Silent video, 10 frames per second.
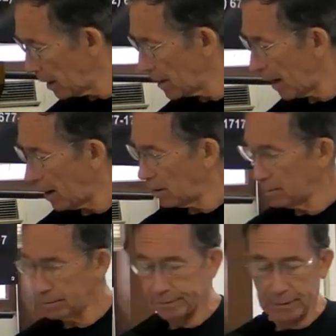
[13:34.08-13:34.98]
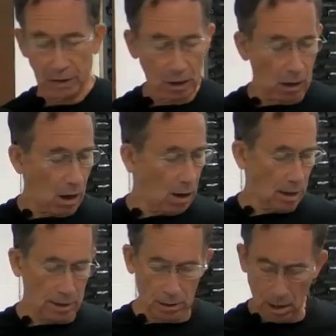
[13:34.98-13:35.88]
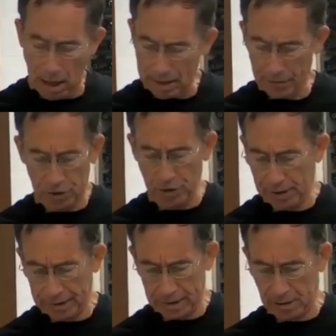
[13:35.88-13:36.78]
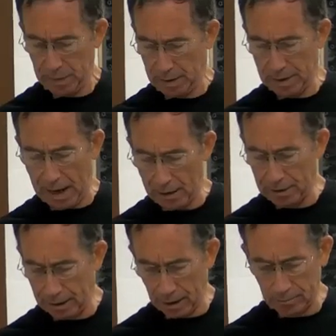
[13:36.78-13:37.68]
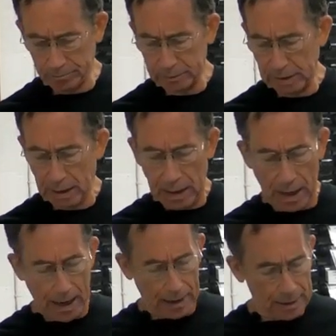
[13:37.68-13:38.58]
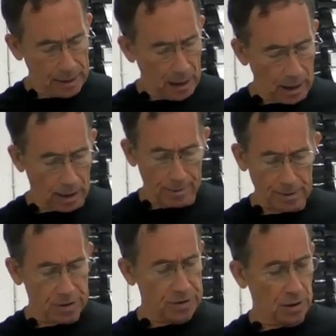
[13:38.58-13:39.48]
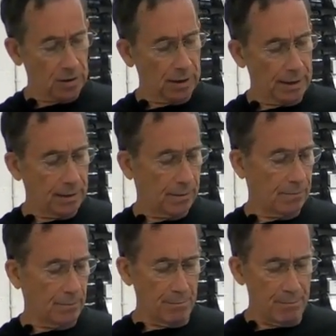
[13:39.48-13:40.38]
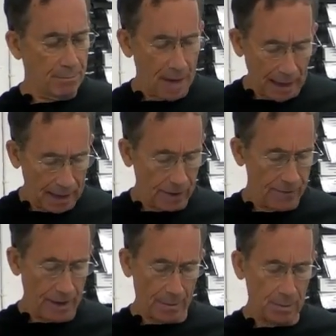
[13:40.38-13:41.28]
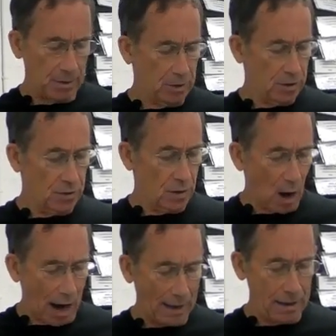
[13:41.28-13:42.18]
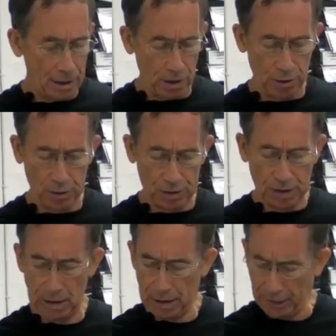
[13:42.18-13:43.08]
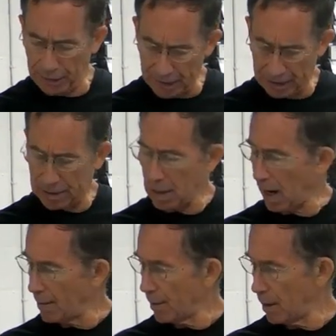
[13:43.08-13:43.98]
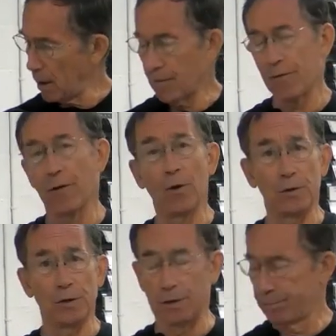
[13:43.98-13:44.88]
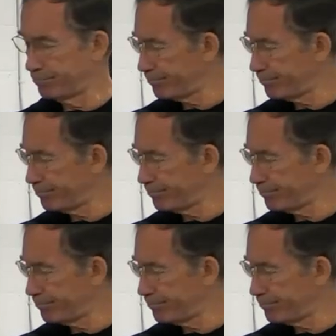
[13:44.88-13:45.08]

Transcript: Now, there are a lot of shooting disciplines out there, and uh, certainly many of them do not use this type of a float tube.